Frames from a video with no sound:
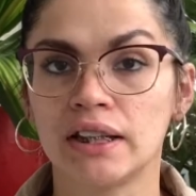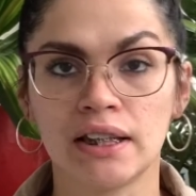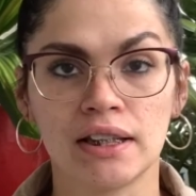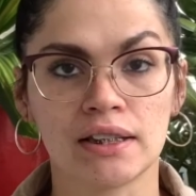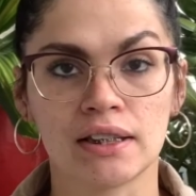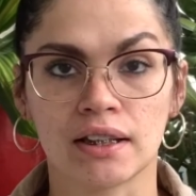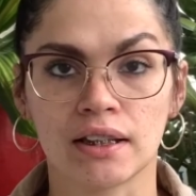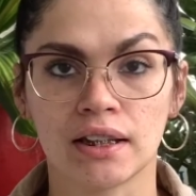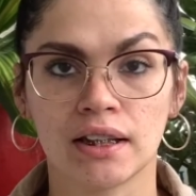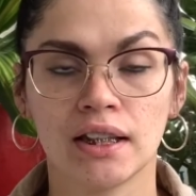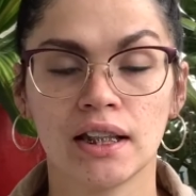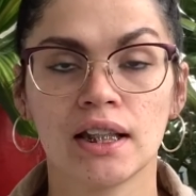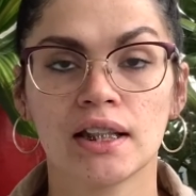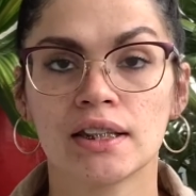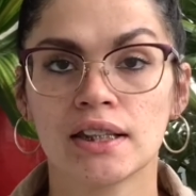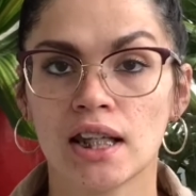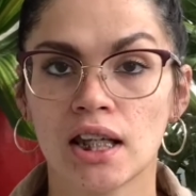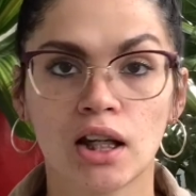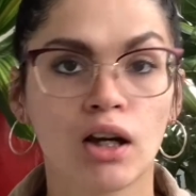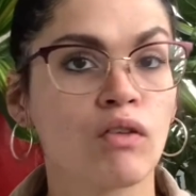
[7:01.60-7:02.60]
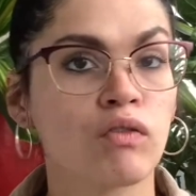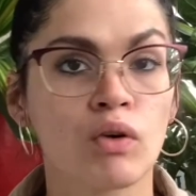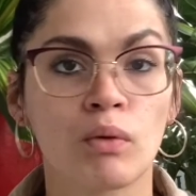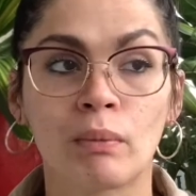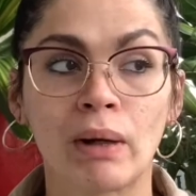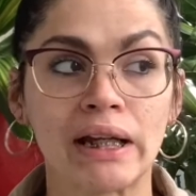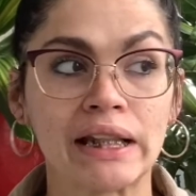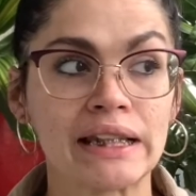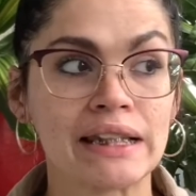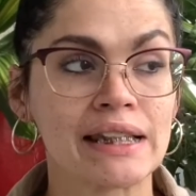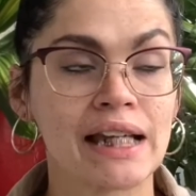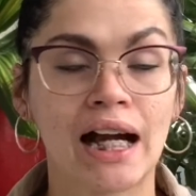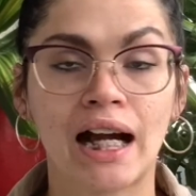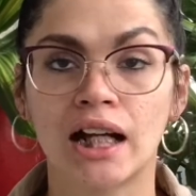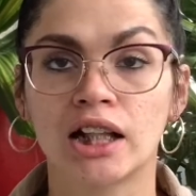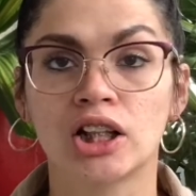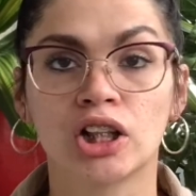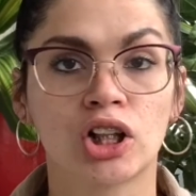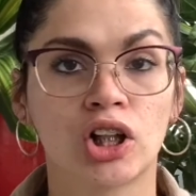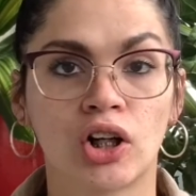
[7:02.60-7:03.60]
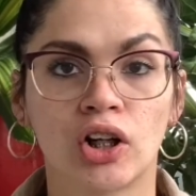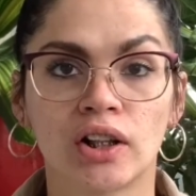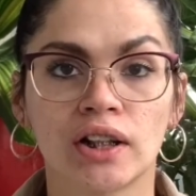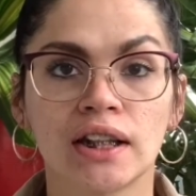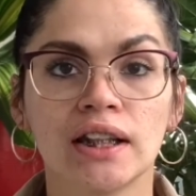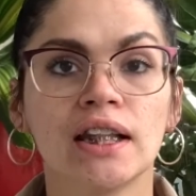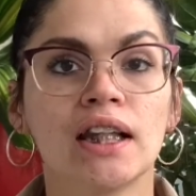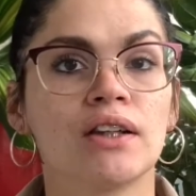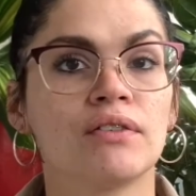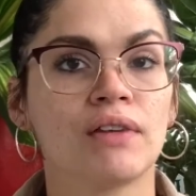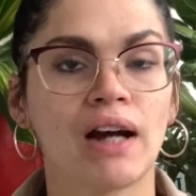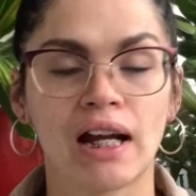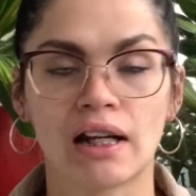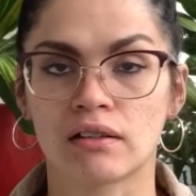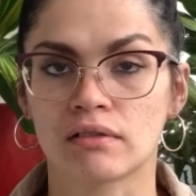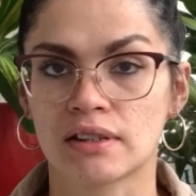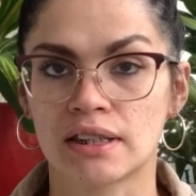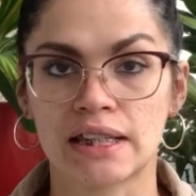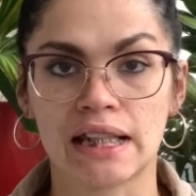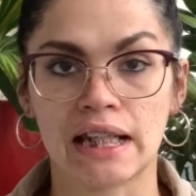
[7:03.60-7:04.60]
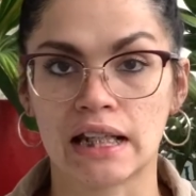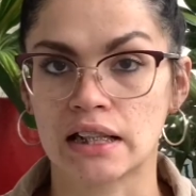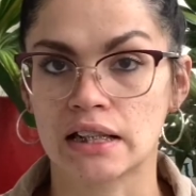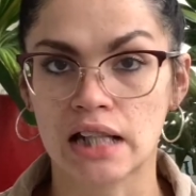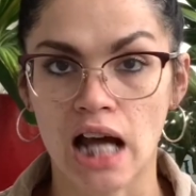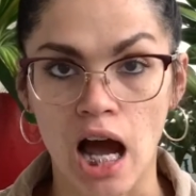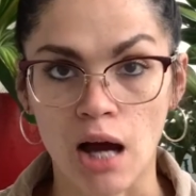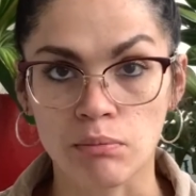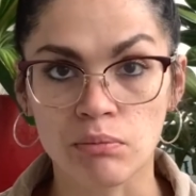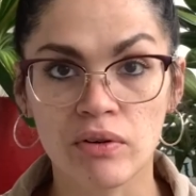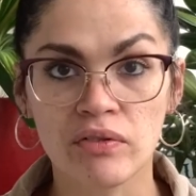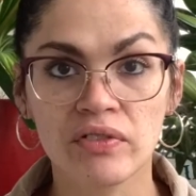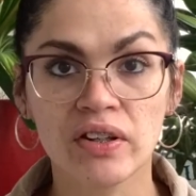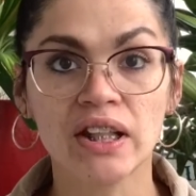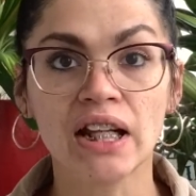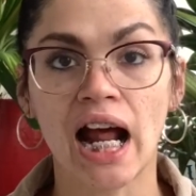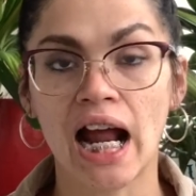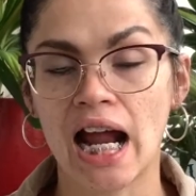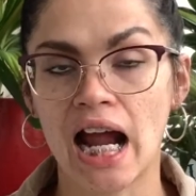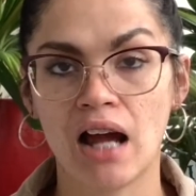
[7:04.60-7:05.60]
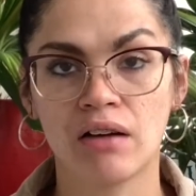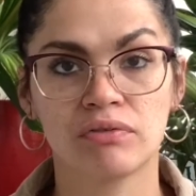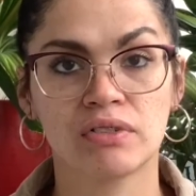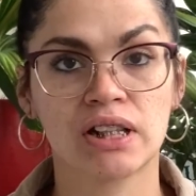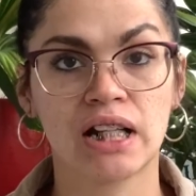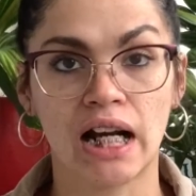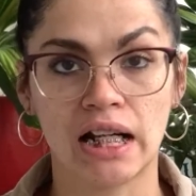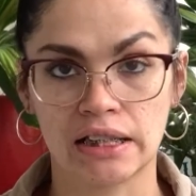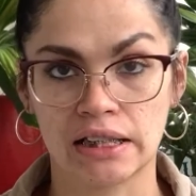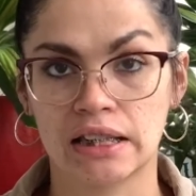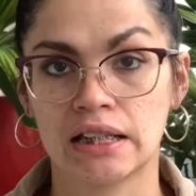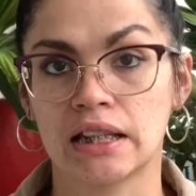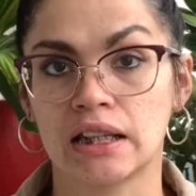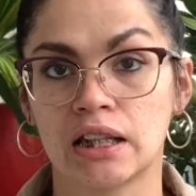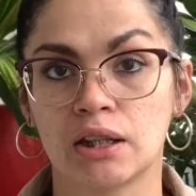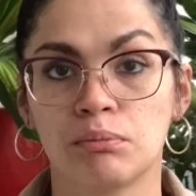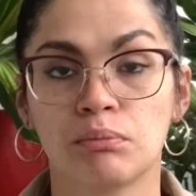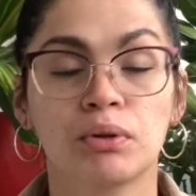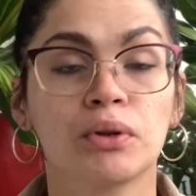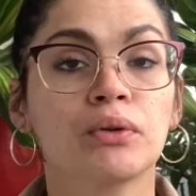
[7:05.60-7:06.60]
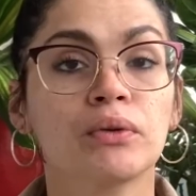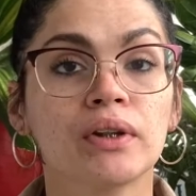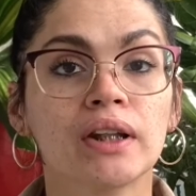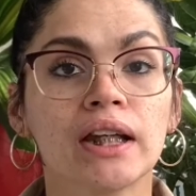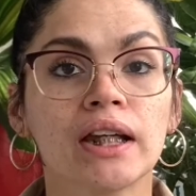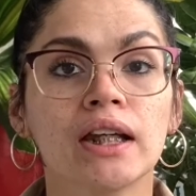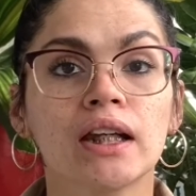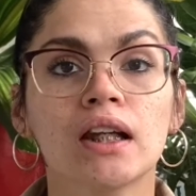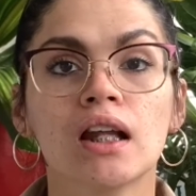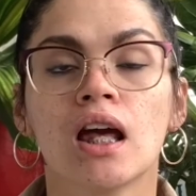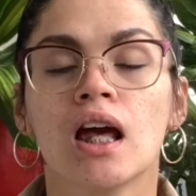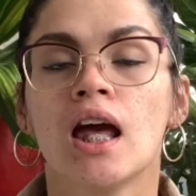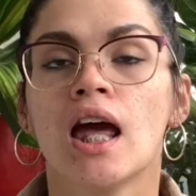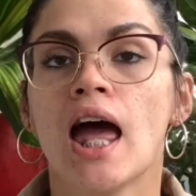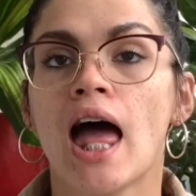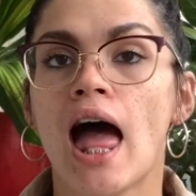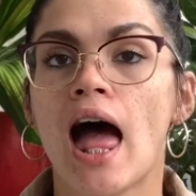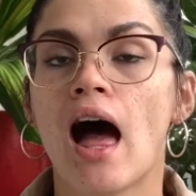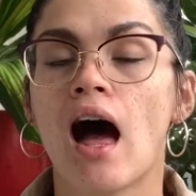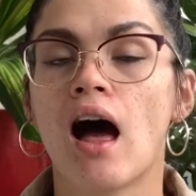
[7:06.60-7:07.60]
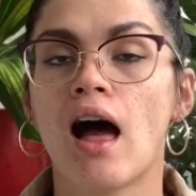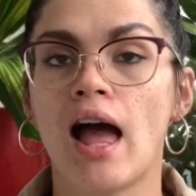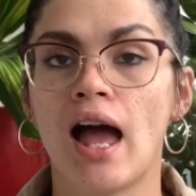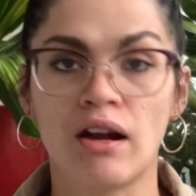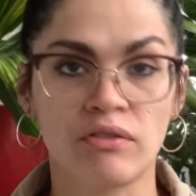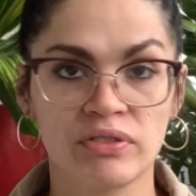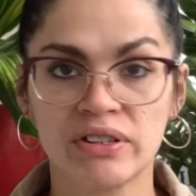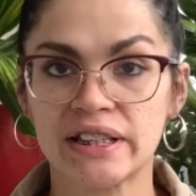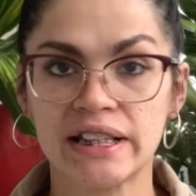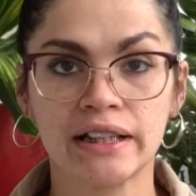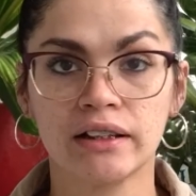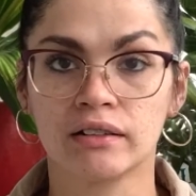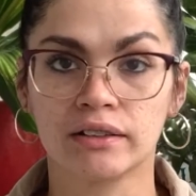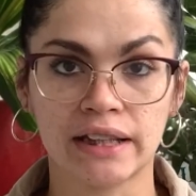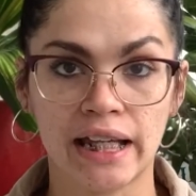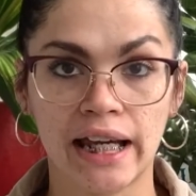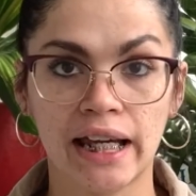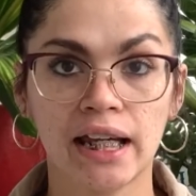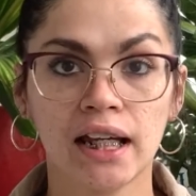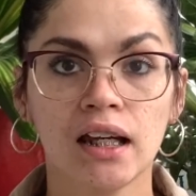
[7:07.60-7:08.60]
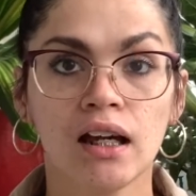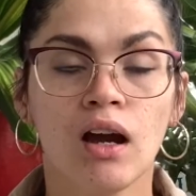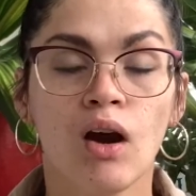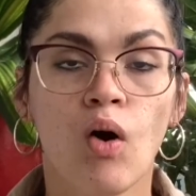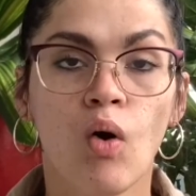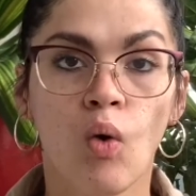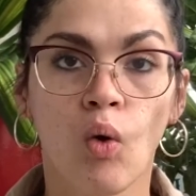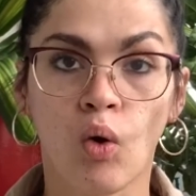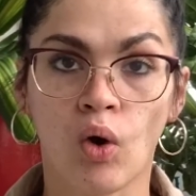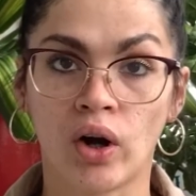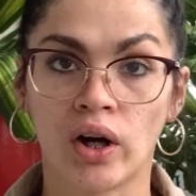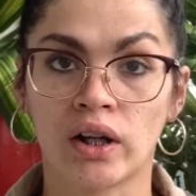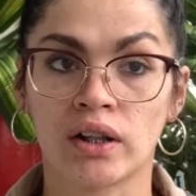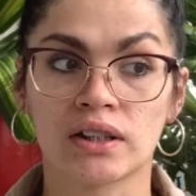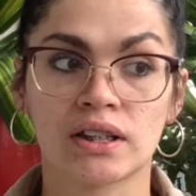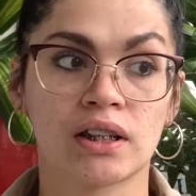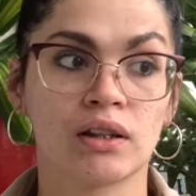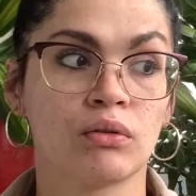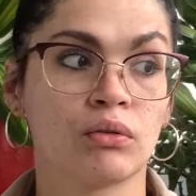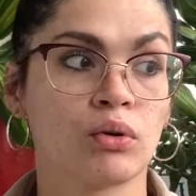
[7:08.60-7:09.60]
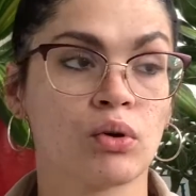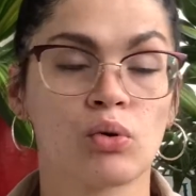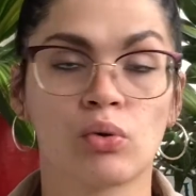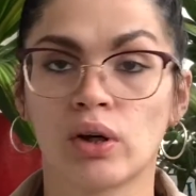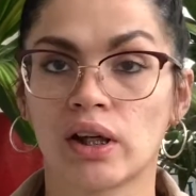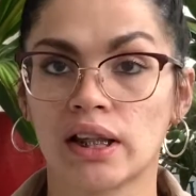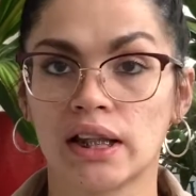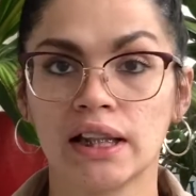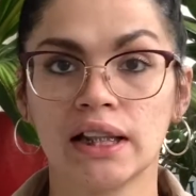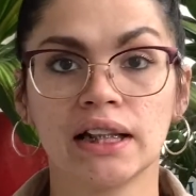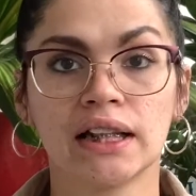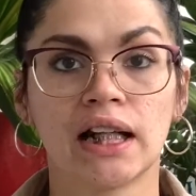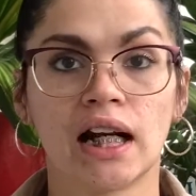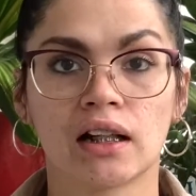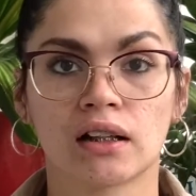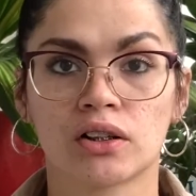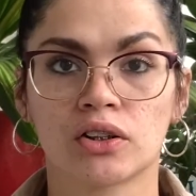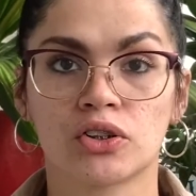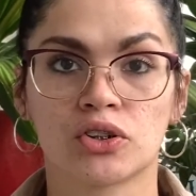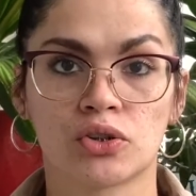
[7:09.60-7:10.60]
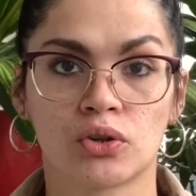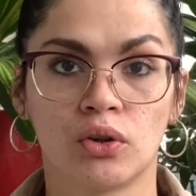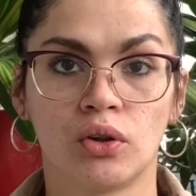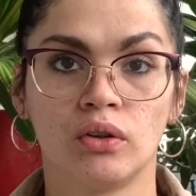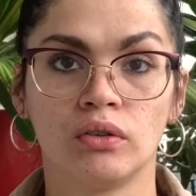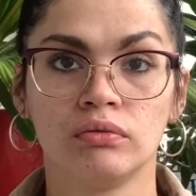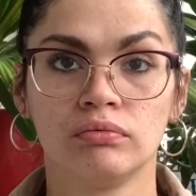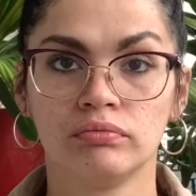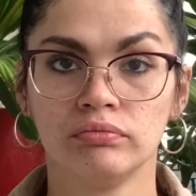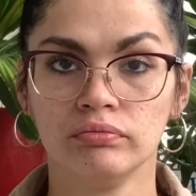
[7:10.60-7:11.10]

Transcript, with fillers: easily take over my entire garden if I don't stay on top of it. I have to constantly prune it every single day or else it will quickly get out of control